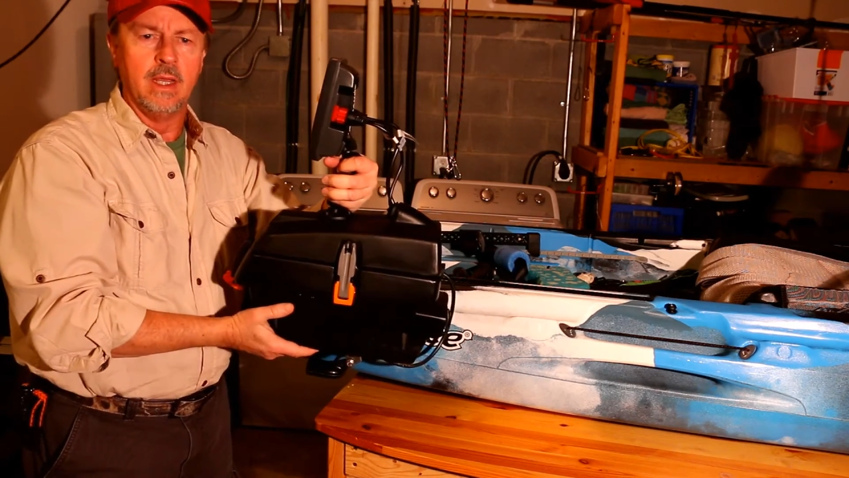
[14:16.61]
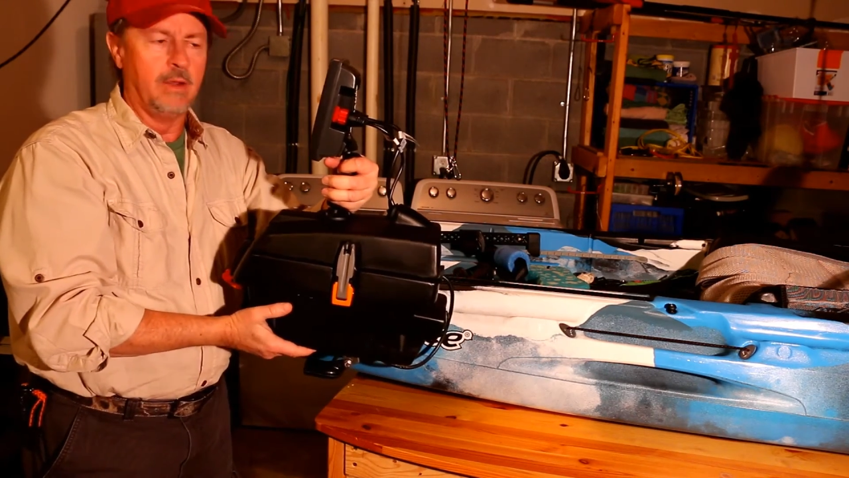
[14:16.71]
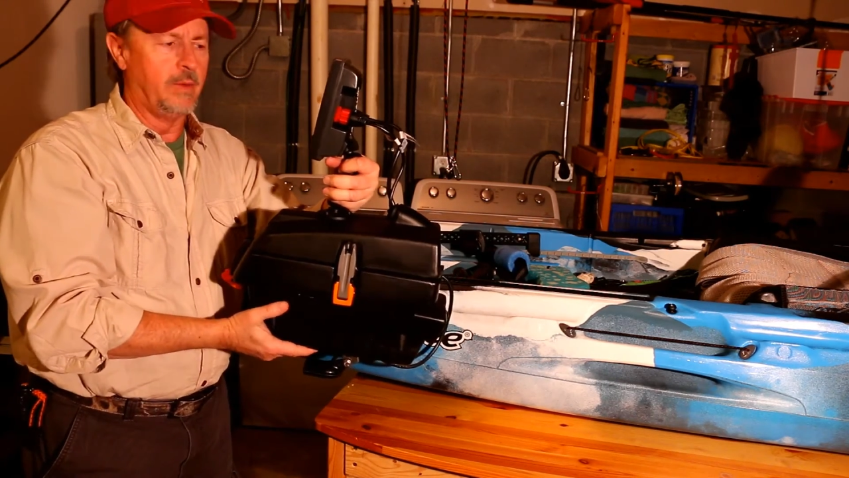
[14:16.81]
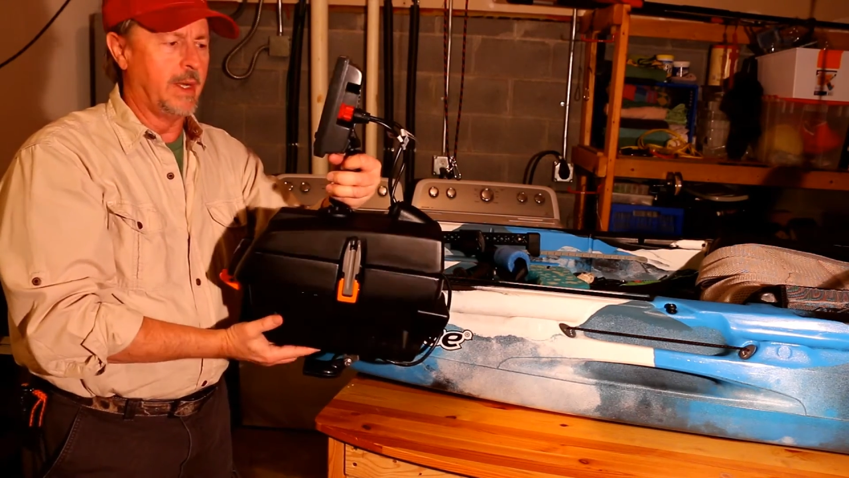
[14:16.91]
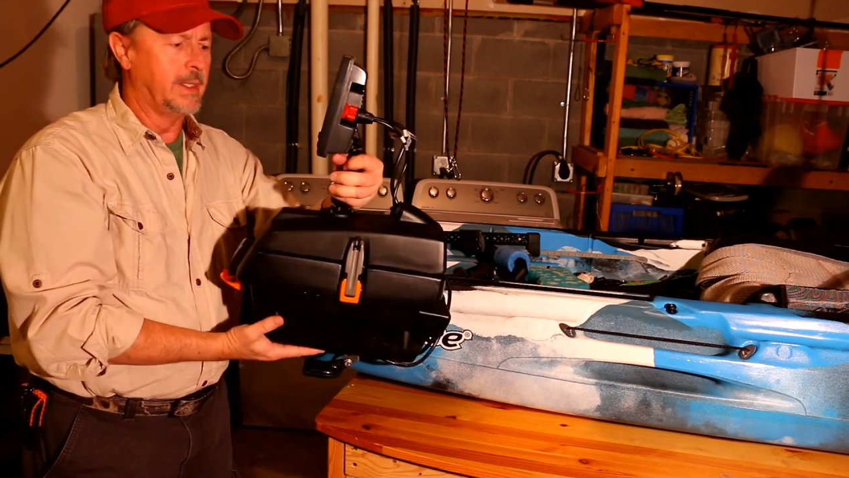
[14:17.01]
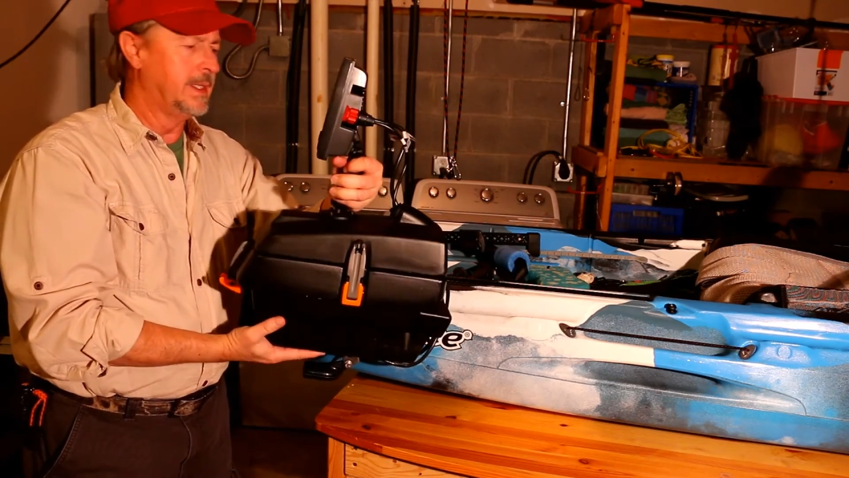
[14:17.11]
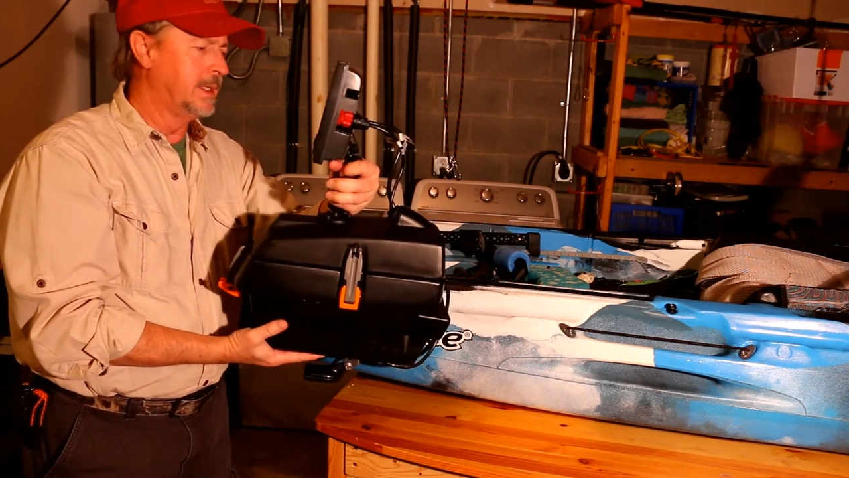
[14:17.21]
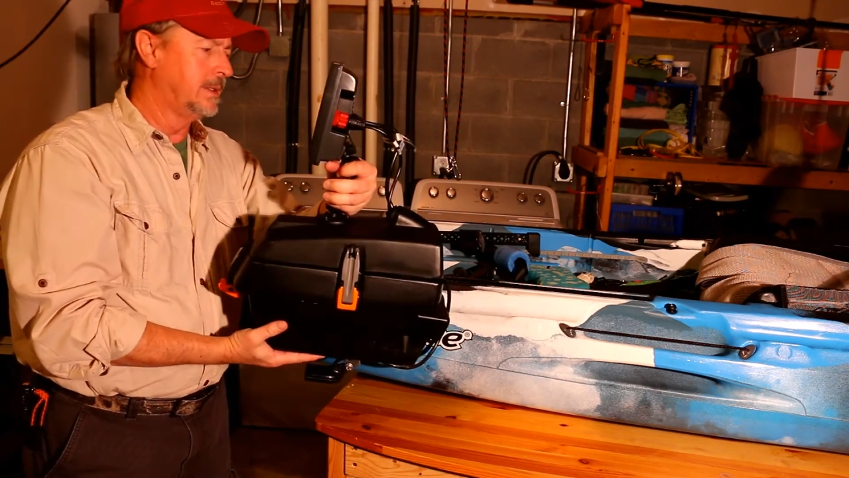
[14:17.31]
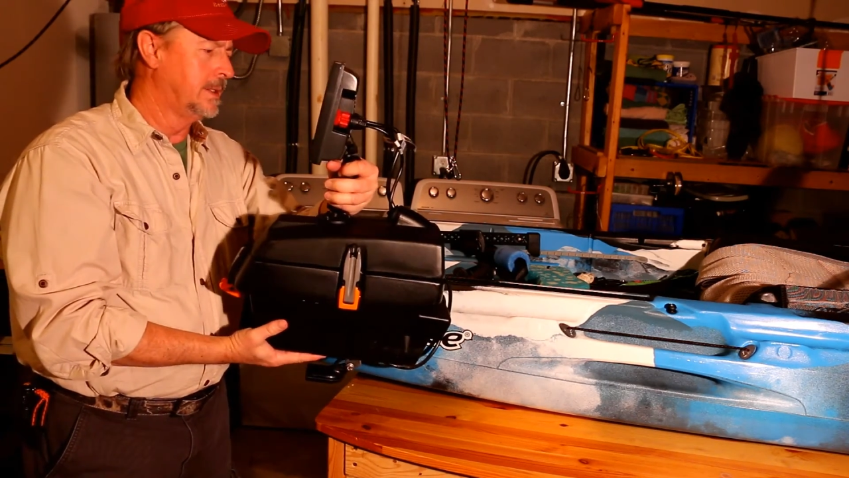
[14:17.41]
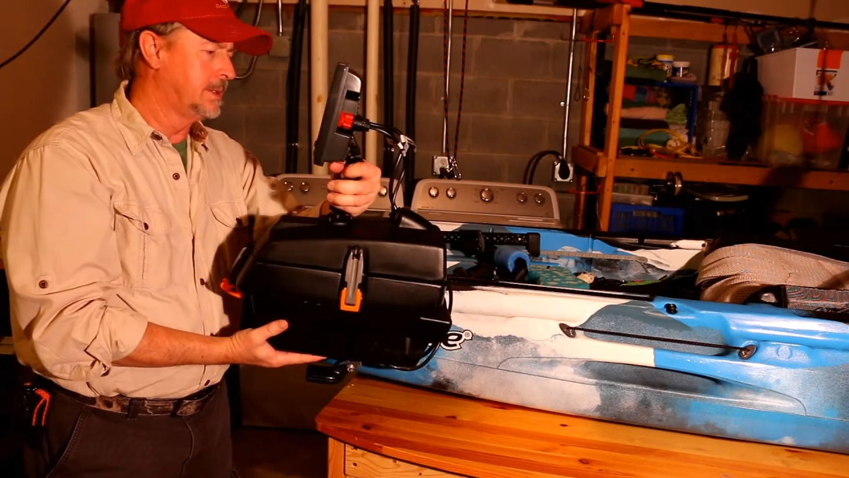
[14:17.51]
of what I
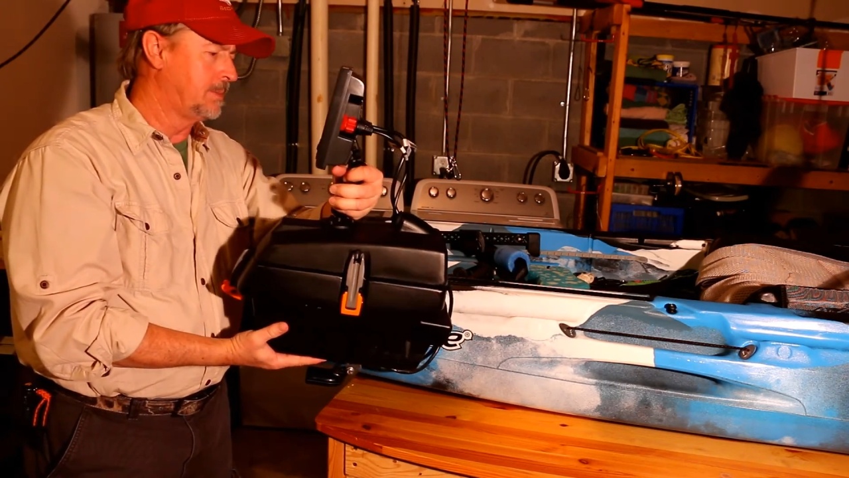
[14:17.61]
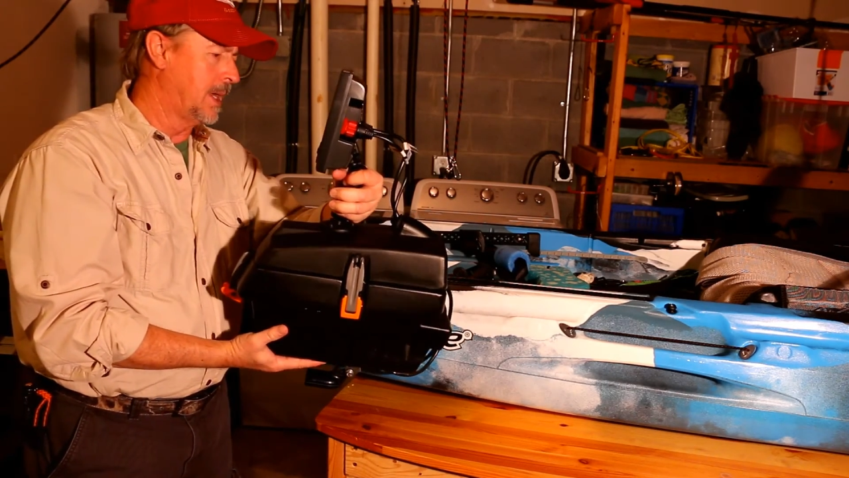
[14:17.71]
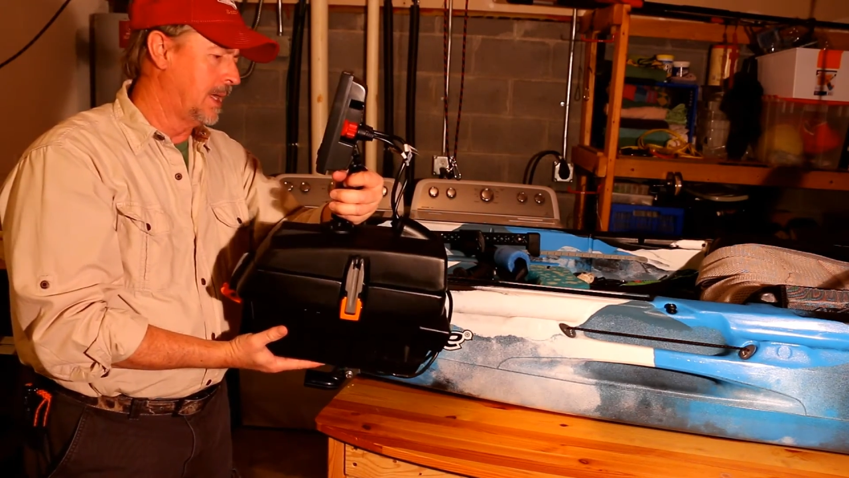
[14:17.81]
did to this